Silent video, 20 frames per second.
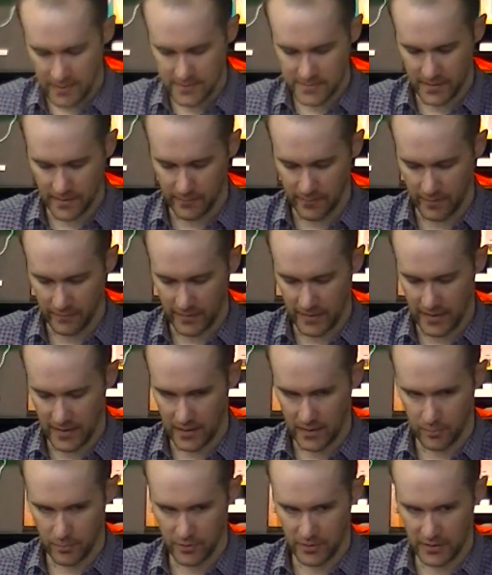time I've
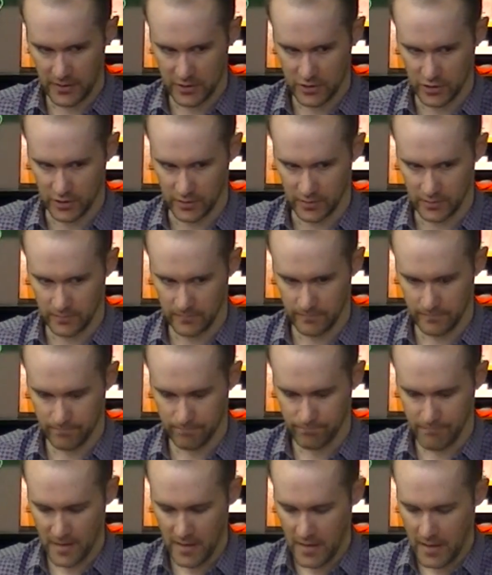had a prediction,
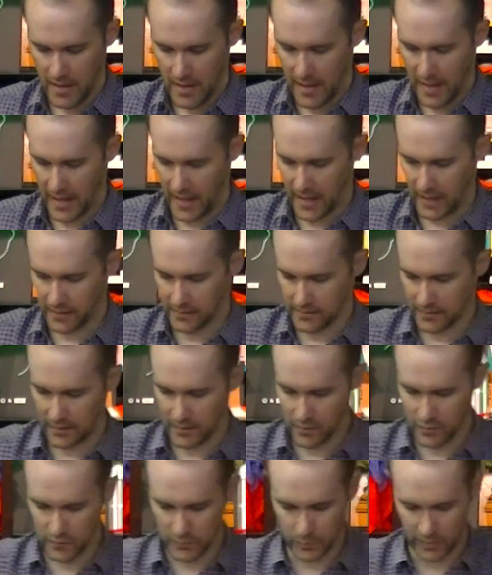and
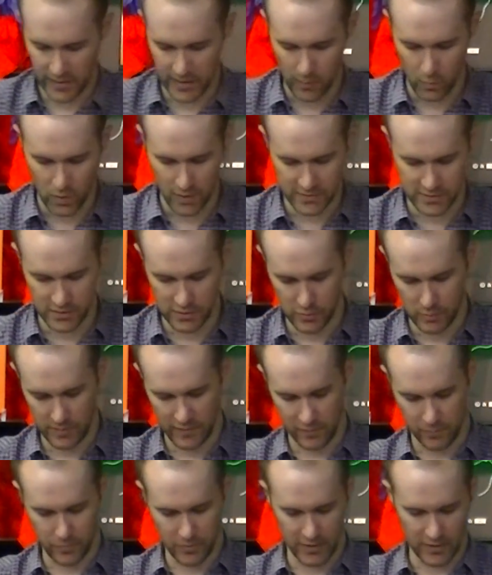here's what I want to do with
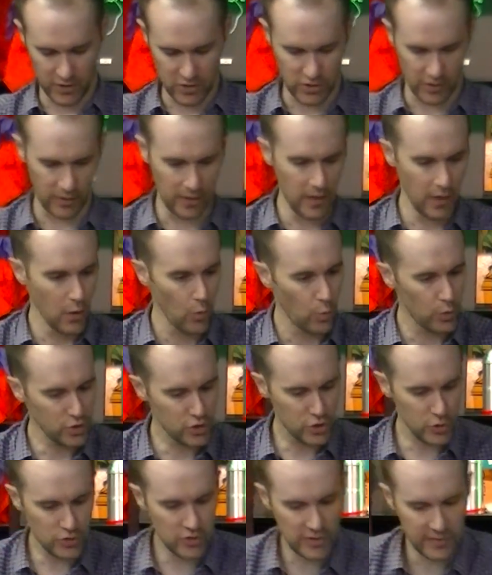this prediction.
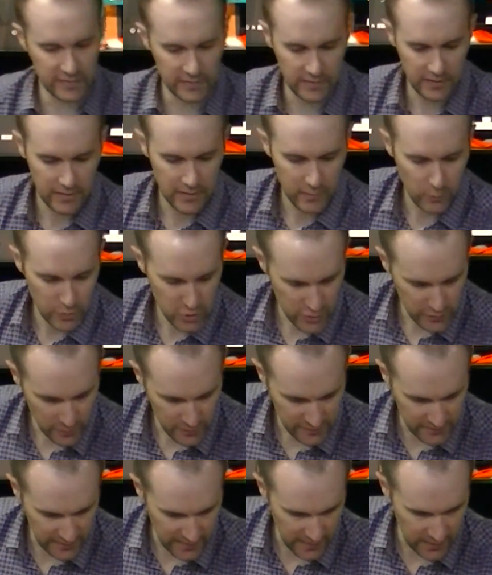Would you just, would you
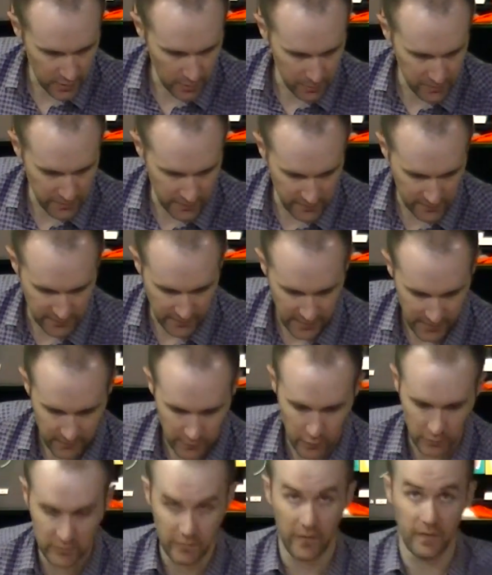sort of stand here up to the side,
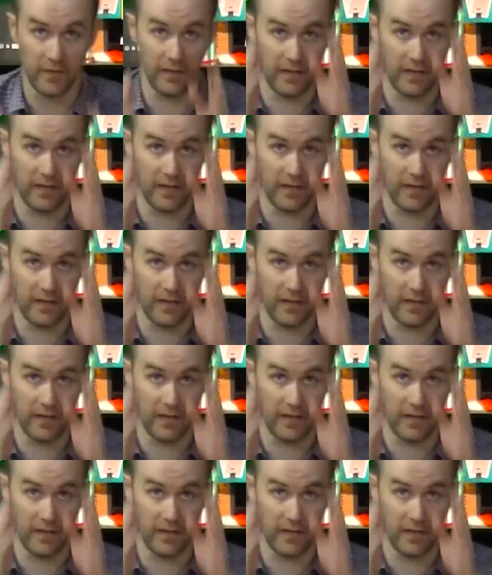though, so that